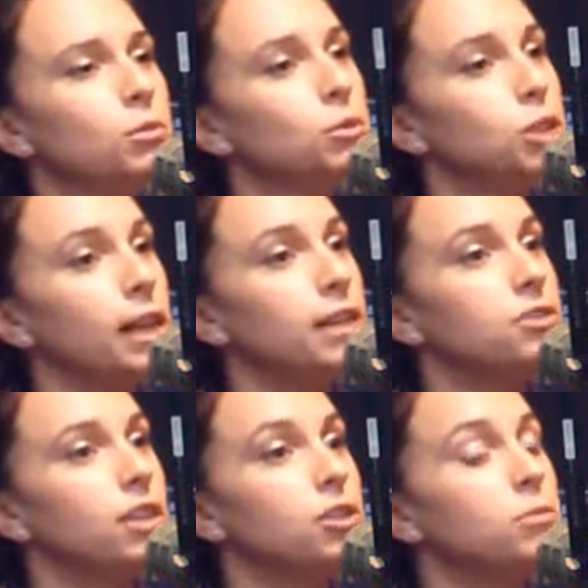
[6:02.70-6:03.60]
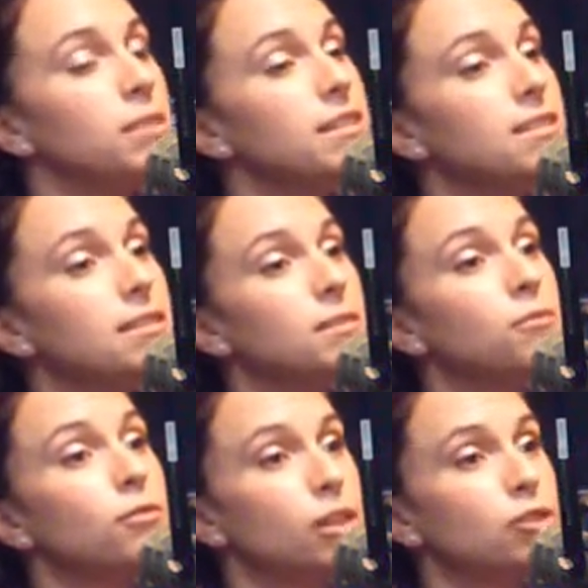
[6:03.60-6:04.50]
with you will change, and you may see
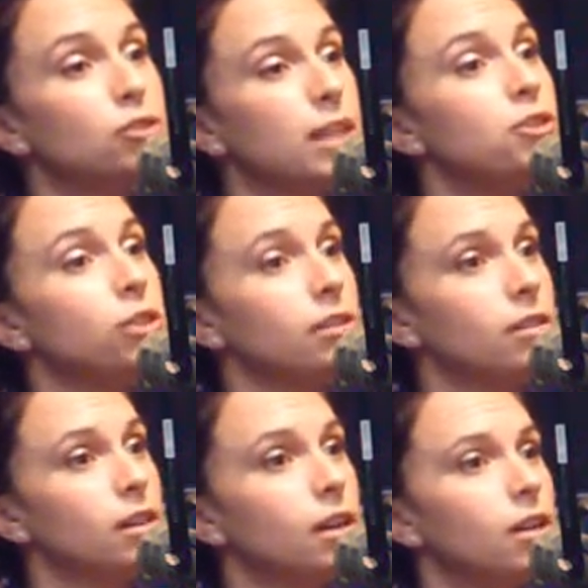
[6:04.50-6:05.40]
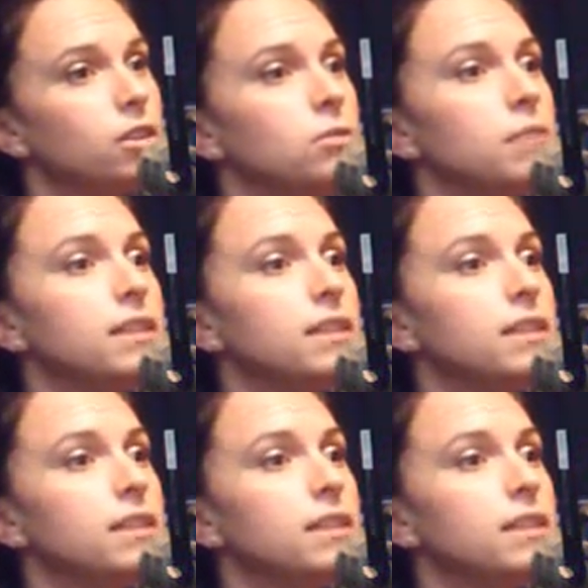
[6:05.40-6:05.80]
some frustration. You